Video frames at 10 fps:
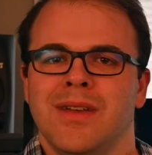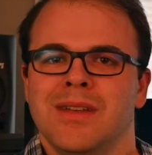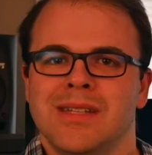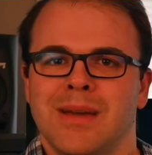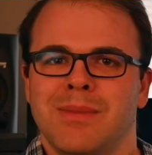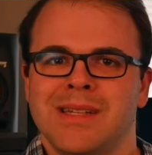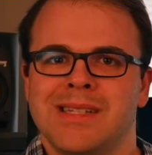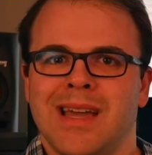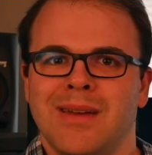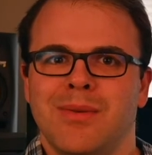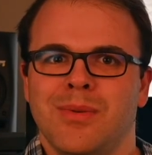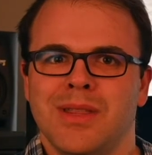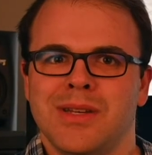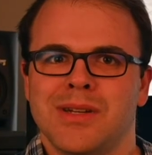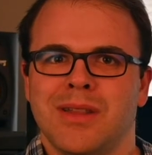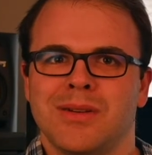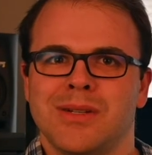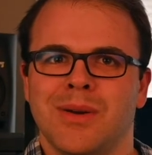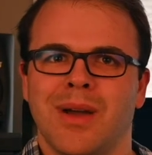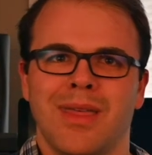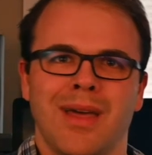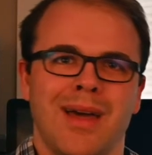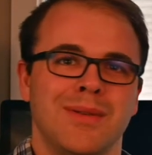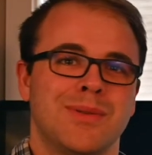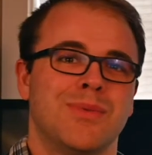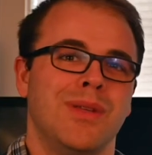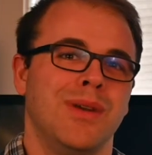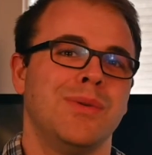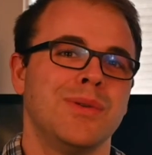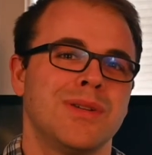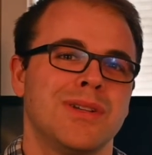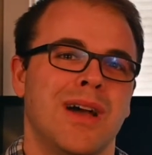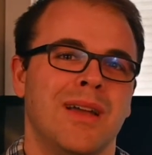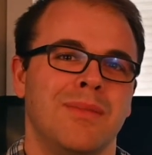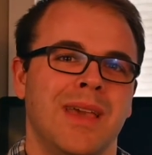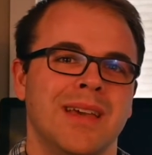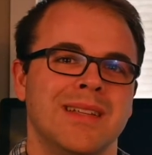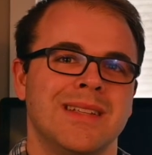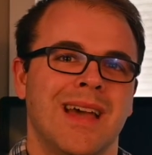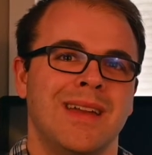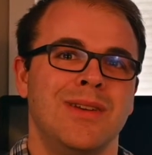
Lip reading: side by side with each other, so I thought it was a really cool shot because